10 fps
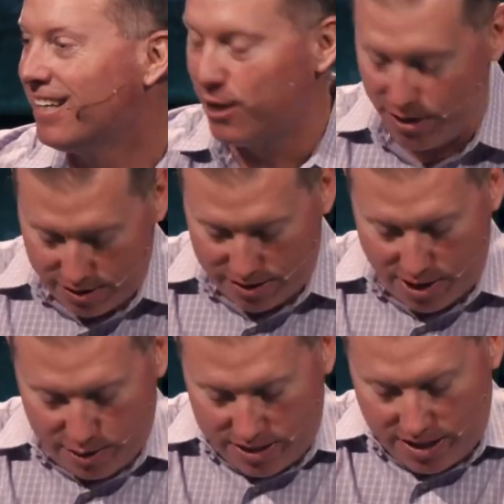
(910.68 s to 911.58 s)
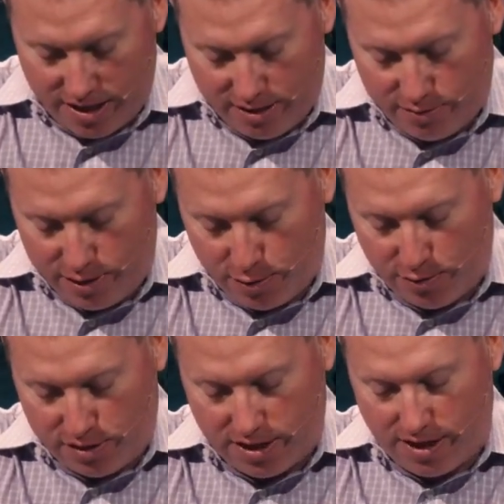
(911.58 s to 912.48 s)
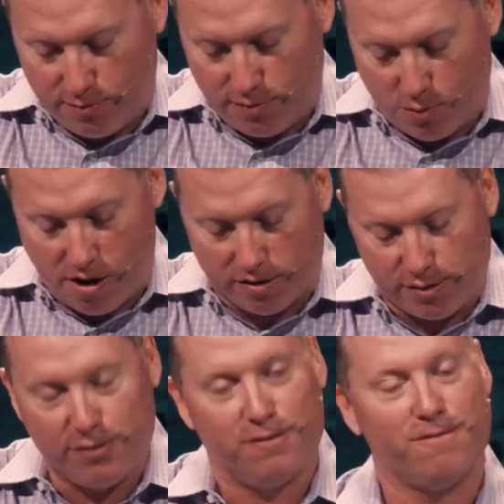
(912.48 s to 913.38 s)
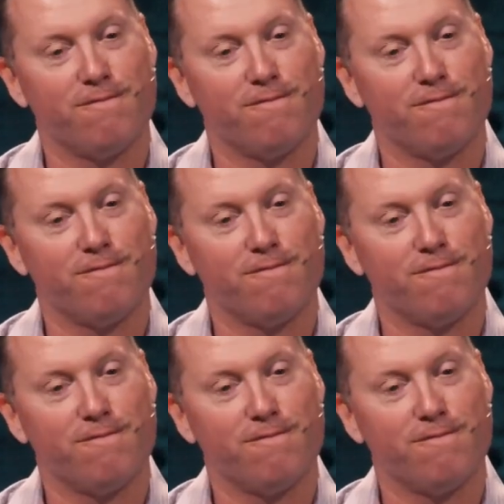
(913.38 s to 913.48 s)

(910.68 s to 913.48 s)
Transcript: God desires today to do the same through us.